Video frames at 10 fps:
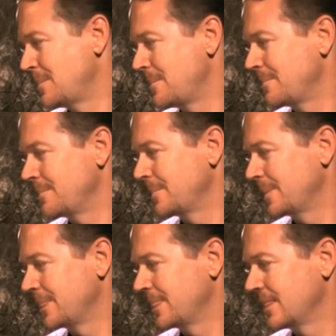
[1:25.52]

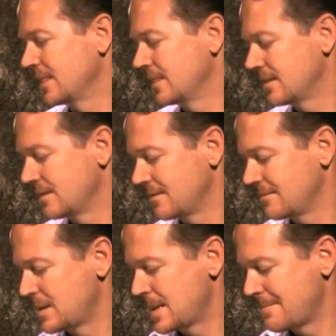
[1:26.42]

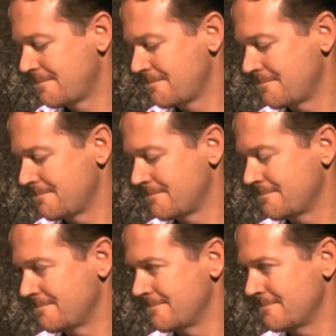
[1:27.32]

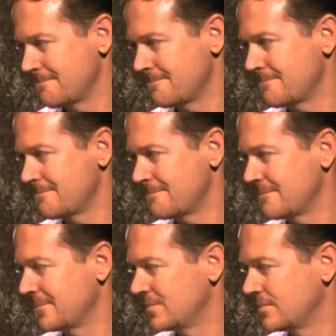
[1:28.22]

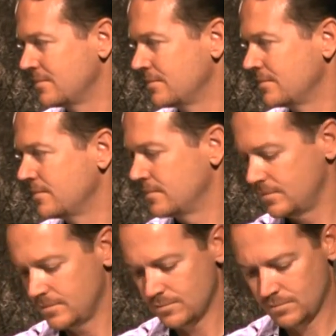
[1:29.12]

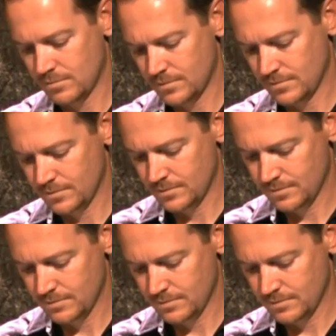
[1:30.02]
(not speaking)